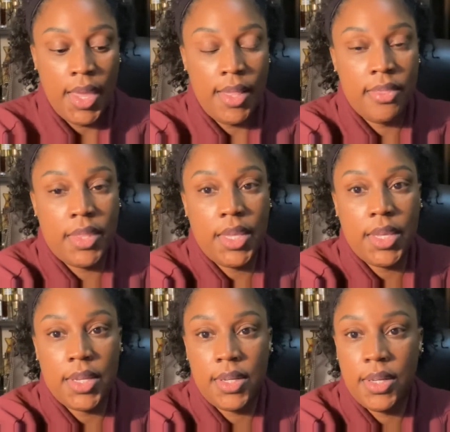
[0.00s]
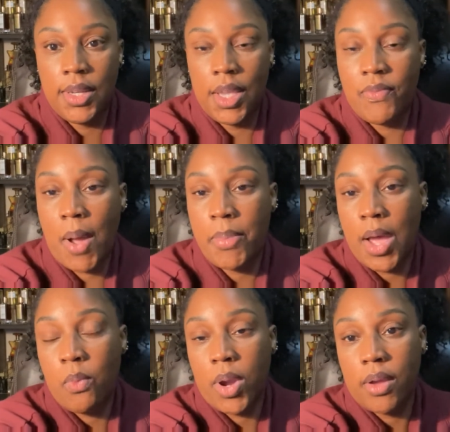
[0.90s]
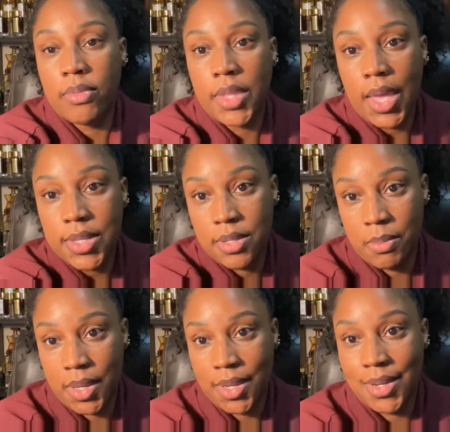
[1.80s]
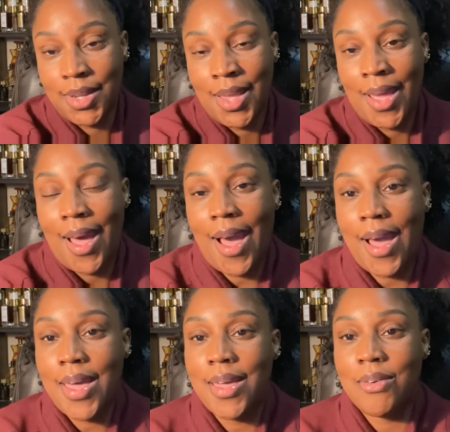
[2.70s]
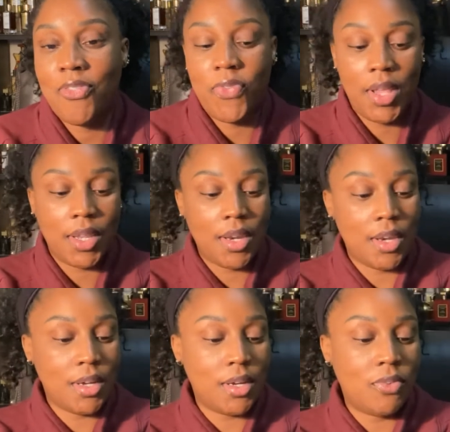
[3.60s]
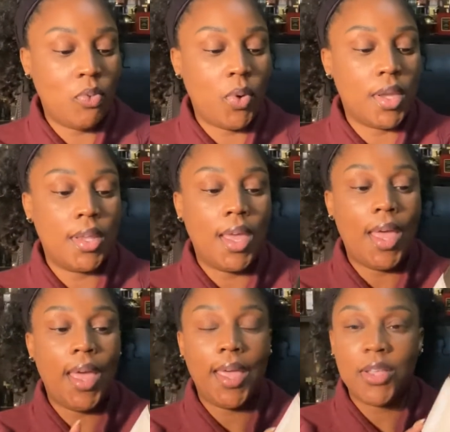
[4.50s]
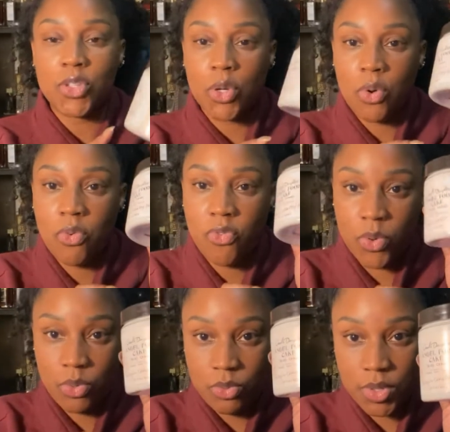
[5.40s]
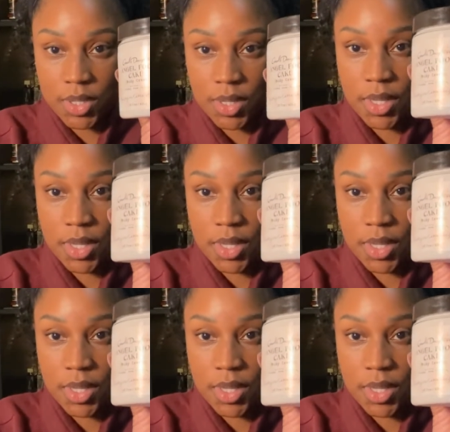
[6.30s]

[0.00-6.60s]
And then if I'm not wearing that to bed, I have fell in love with Angel Food